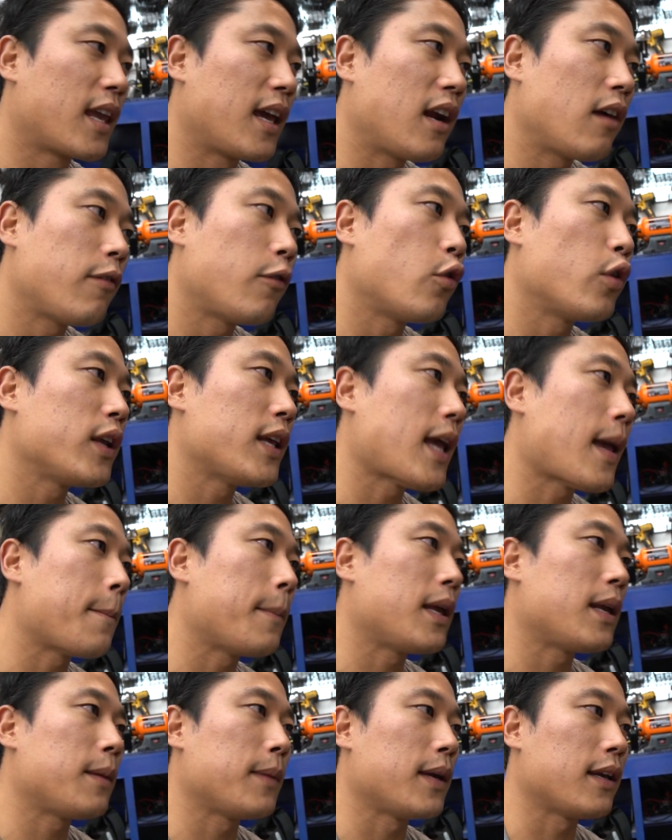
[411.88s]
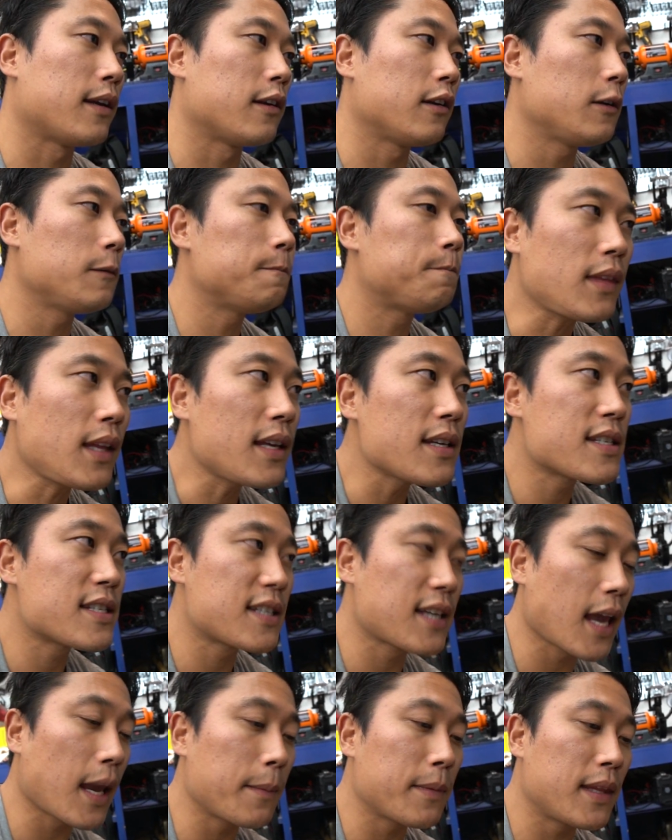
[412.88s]
get a 48 millimeter,
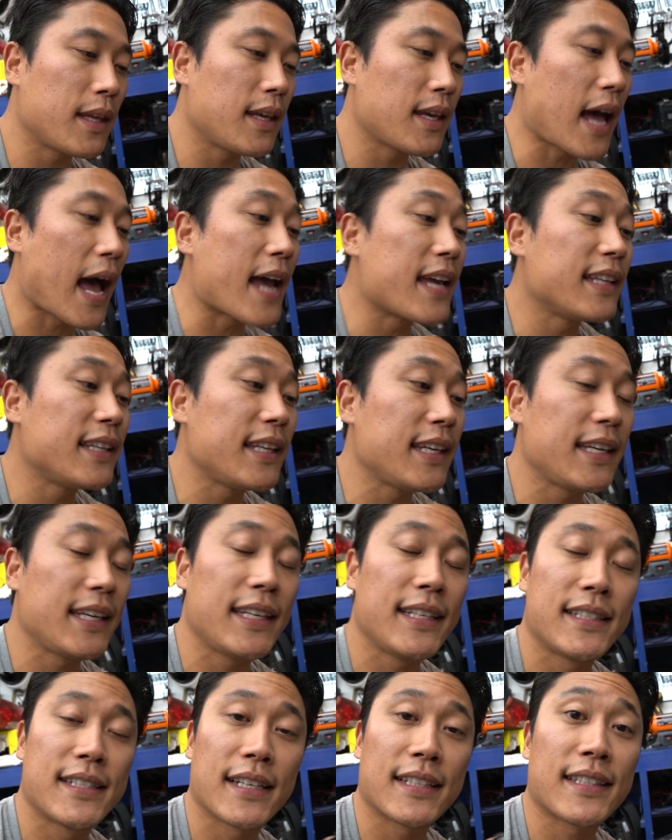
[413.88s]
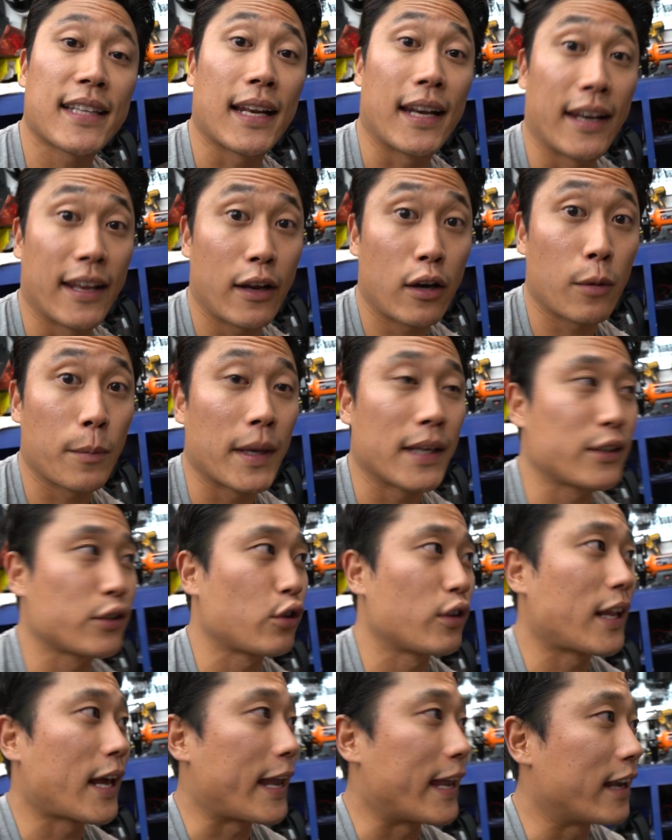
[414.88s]
shave the ID just a little bit
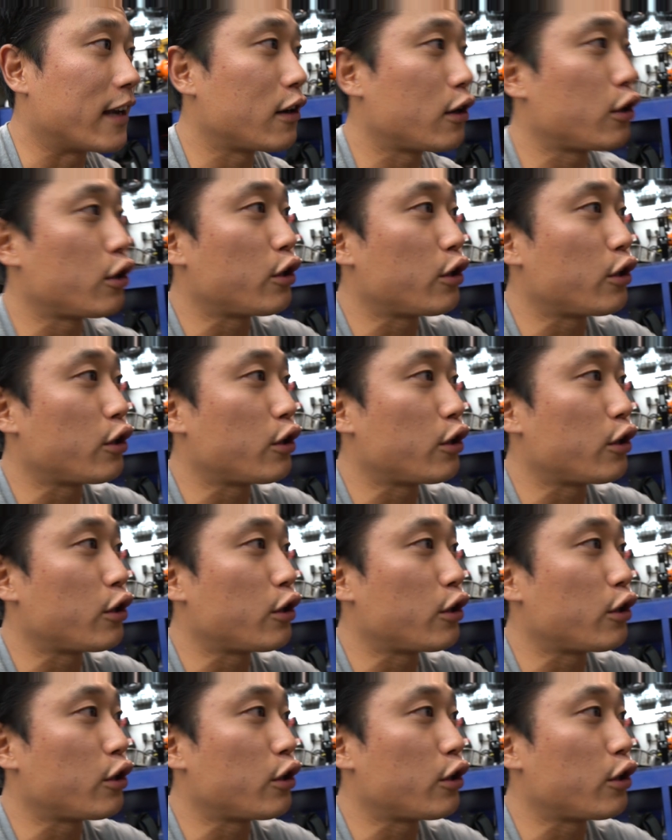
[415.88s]
so that it